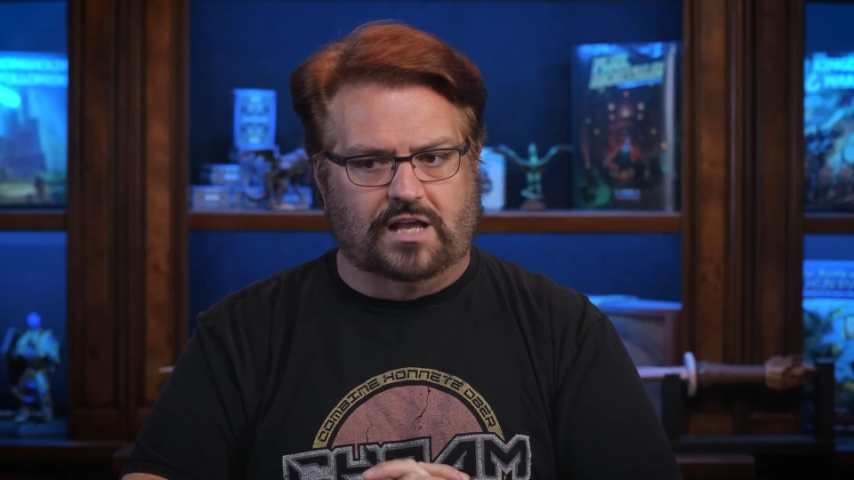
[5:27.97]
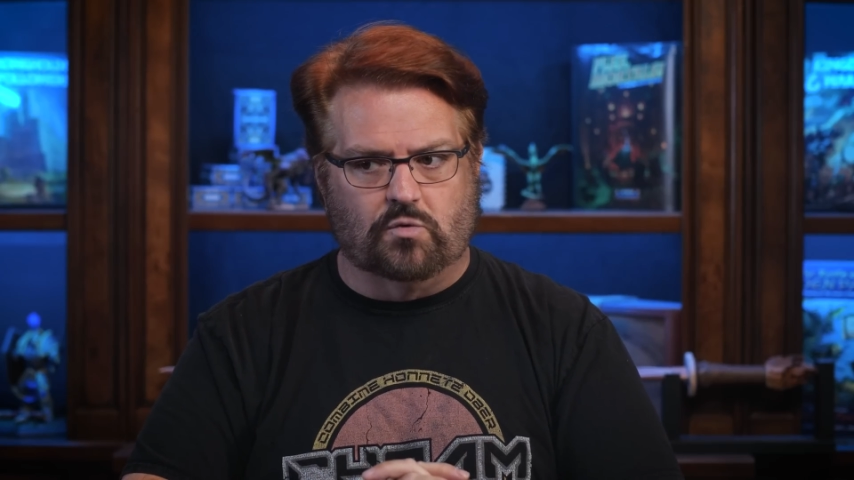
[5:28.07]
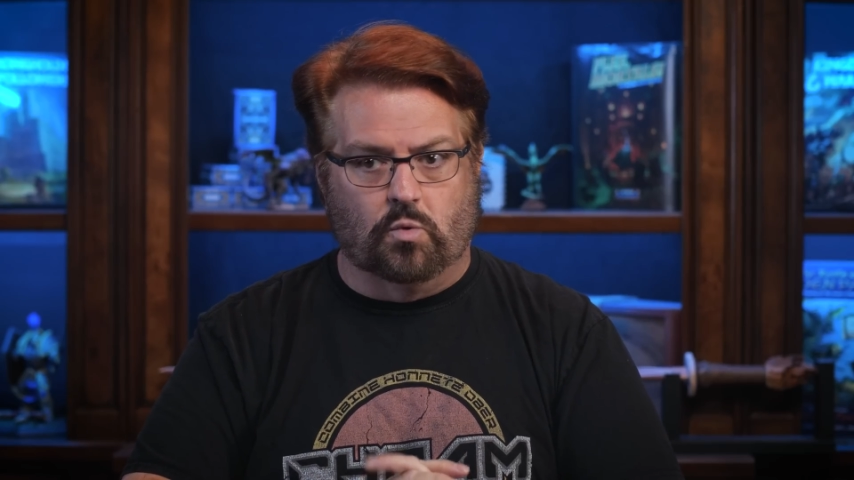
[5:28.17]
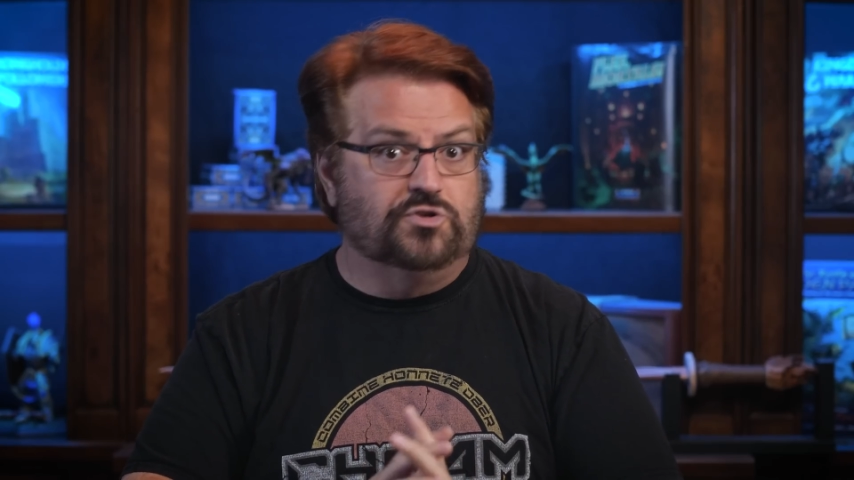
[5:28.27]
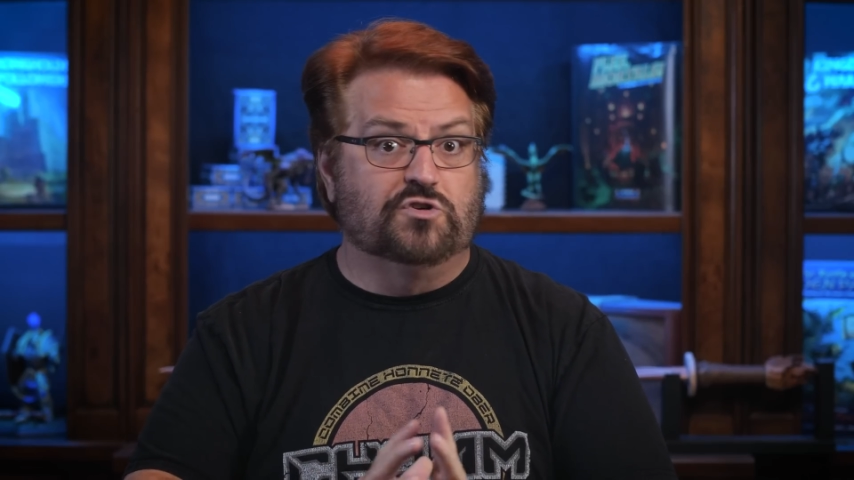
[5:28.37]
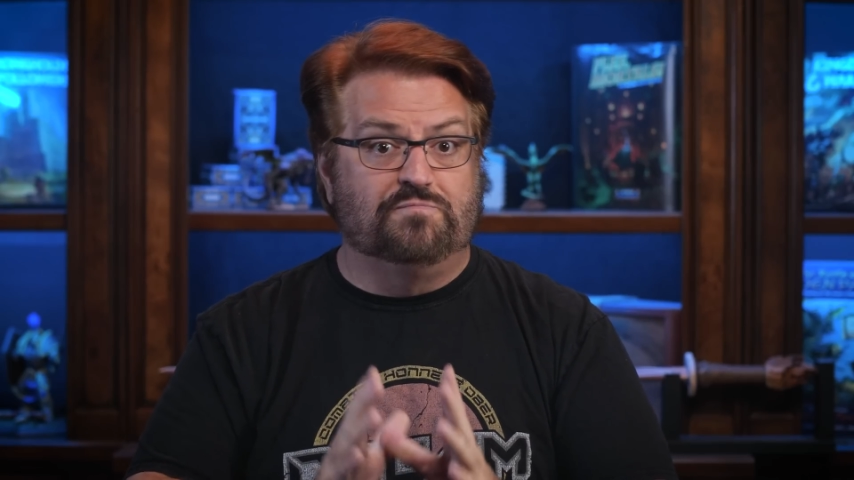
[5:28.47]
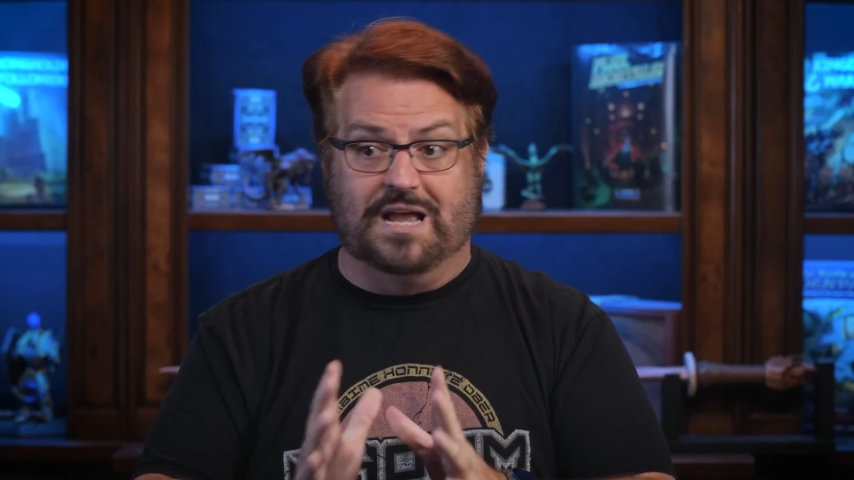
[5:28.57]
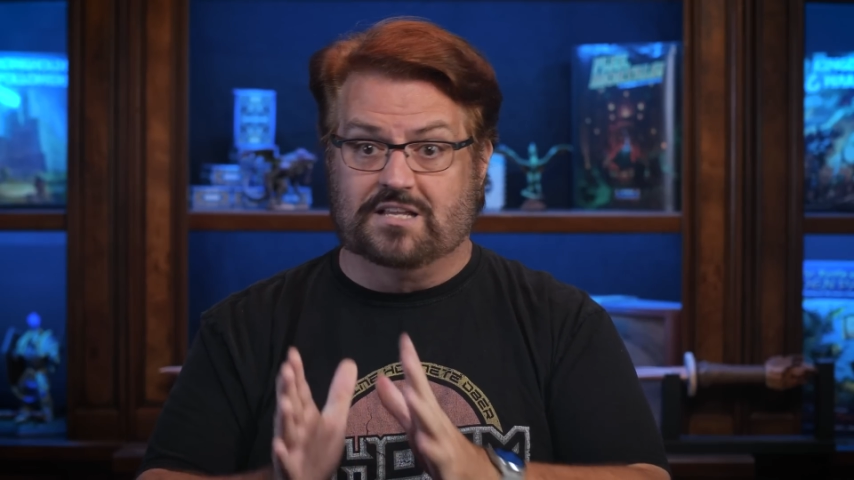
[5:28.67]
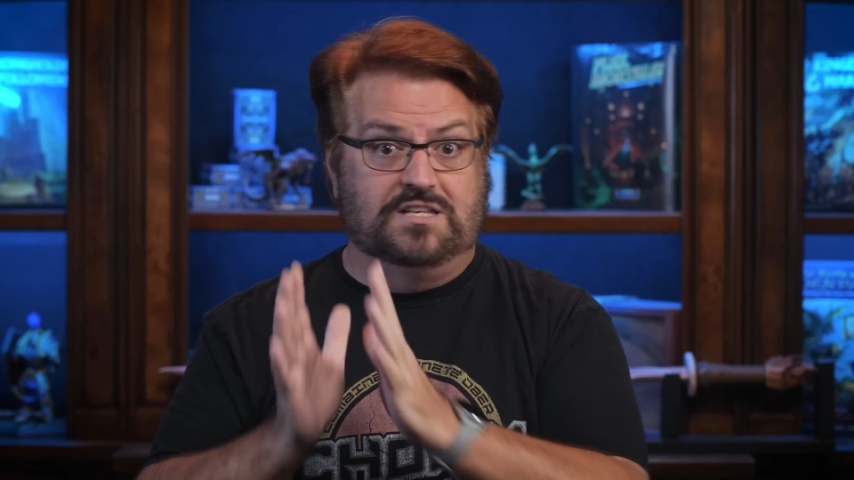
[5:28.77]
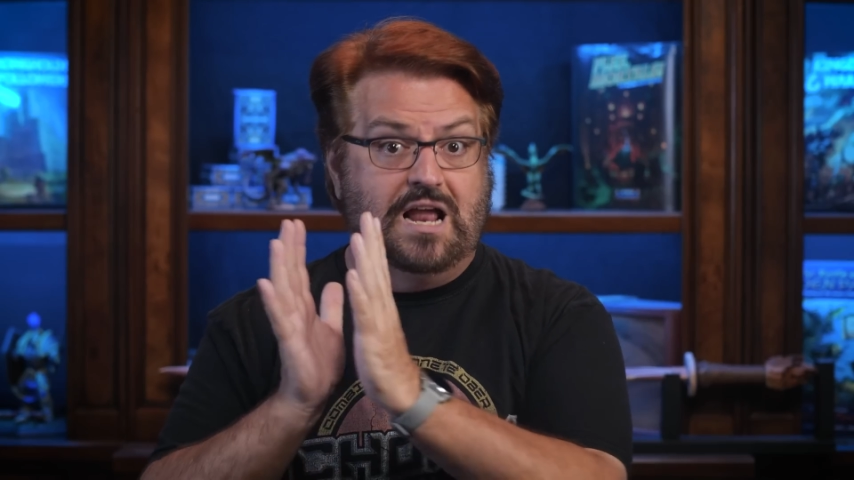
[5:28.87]
and once you've
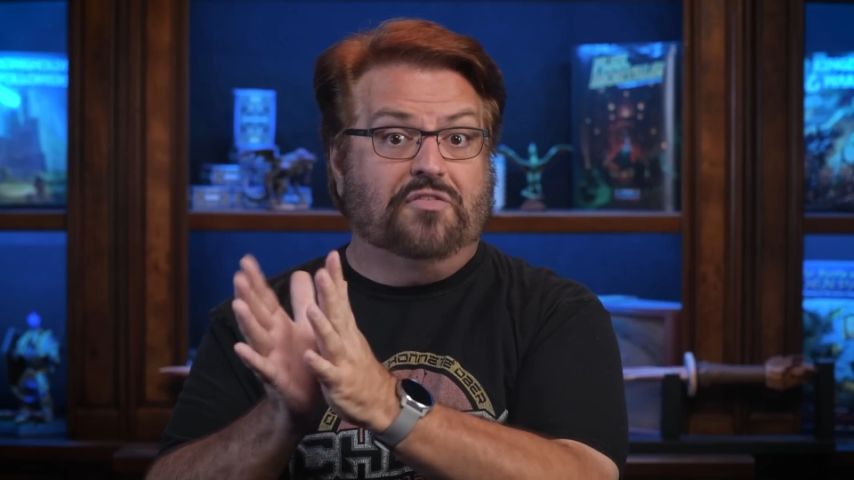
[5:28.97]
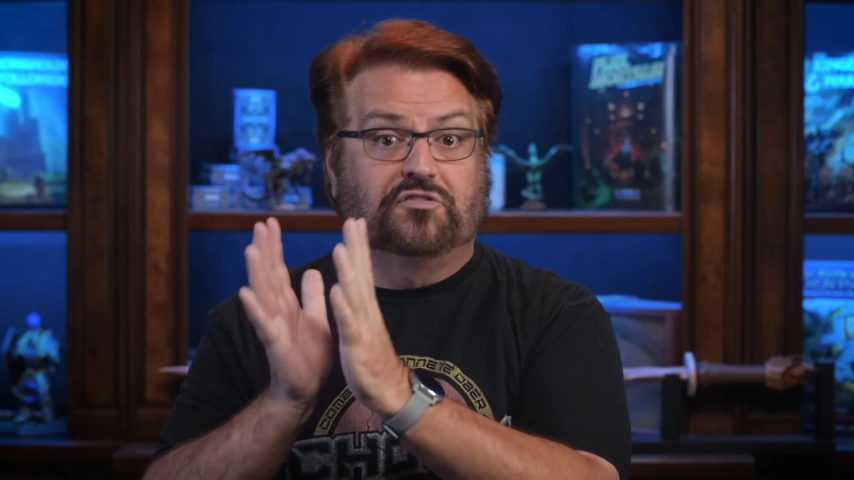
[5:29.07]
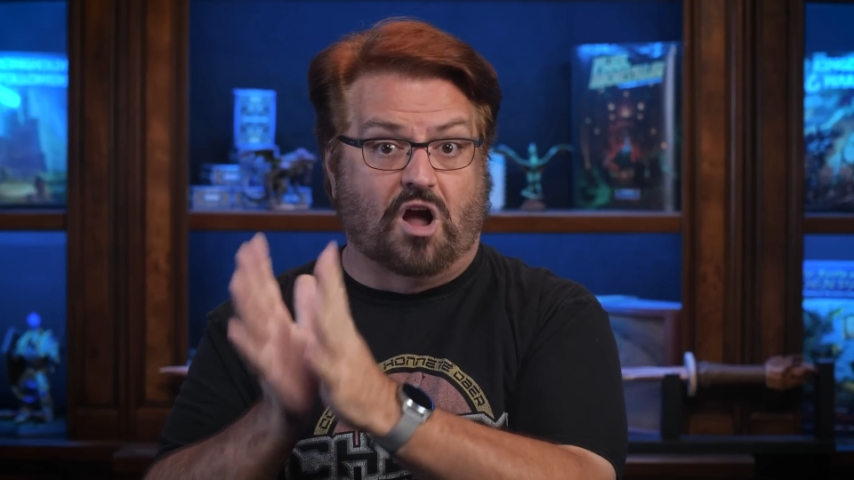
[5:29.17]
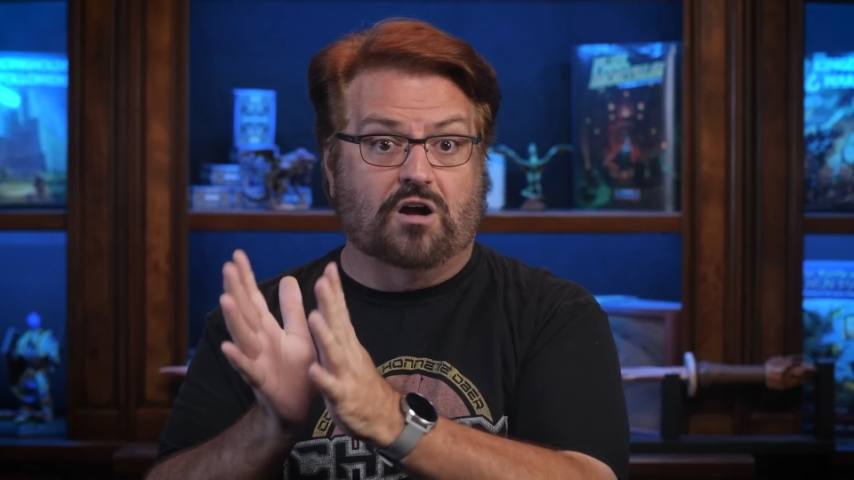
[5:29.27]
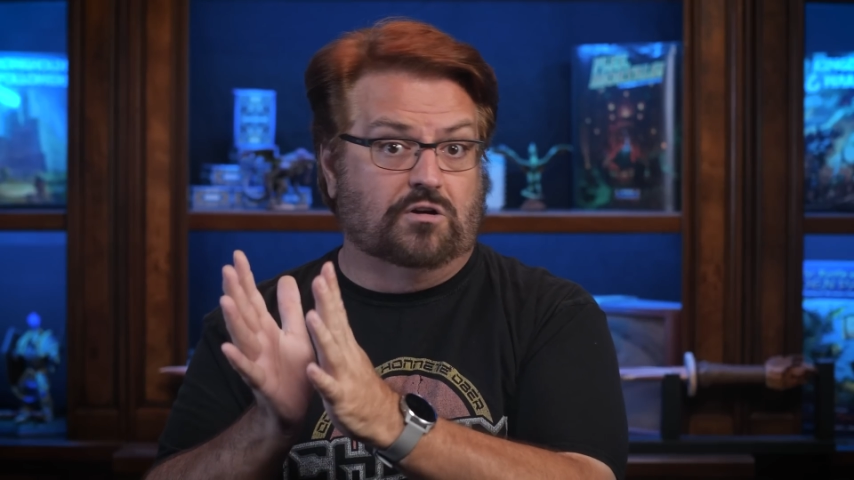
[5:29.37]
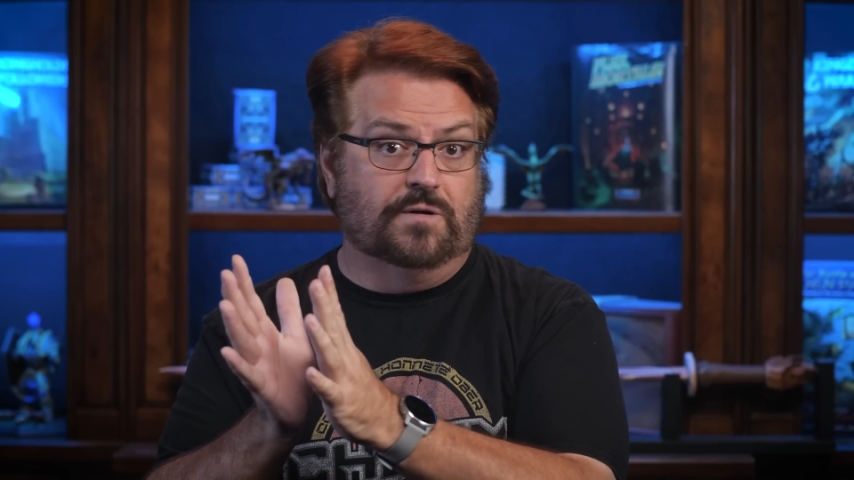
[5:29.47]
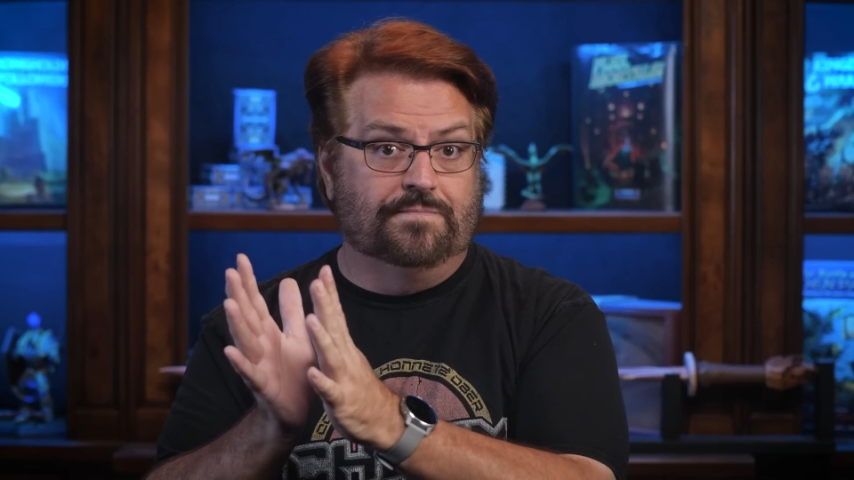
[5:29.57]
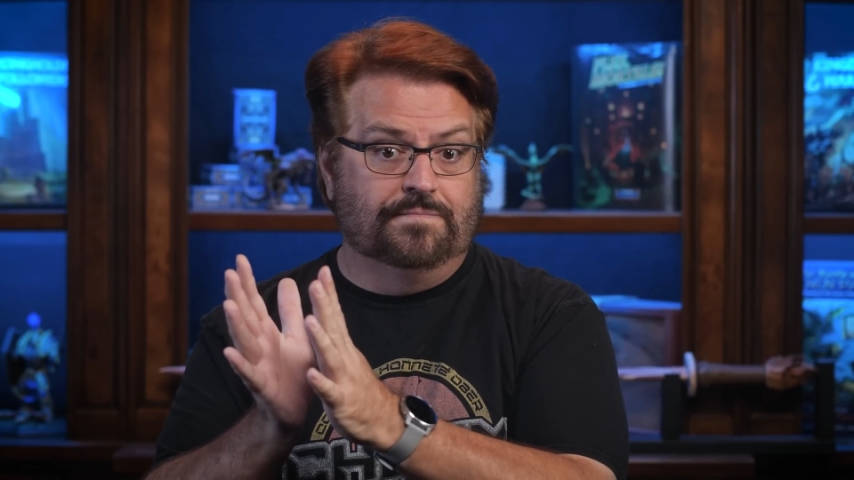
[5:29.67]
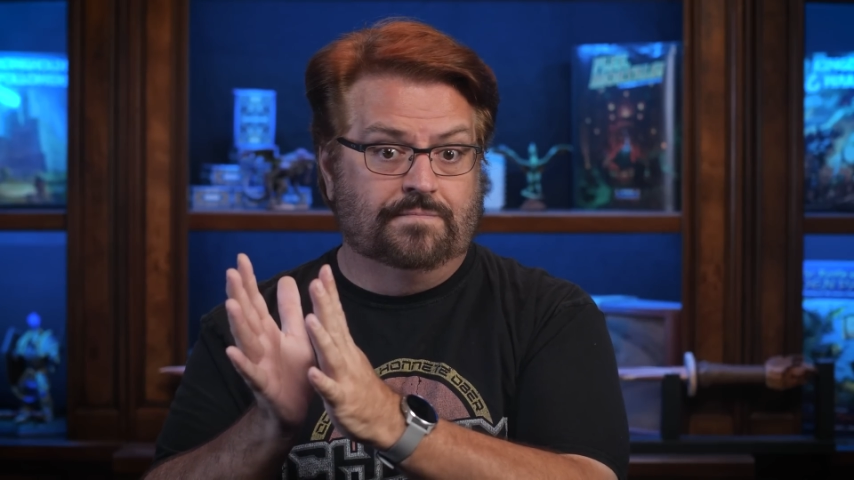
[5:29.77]
picked Deathstalker,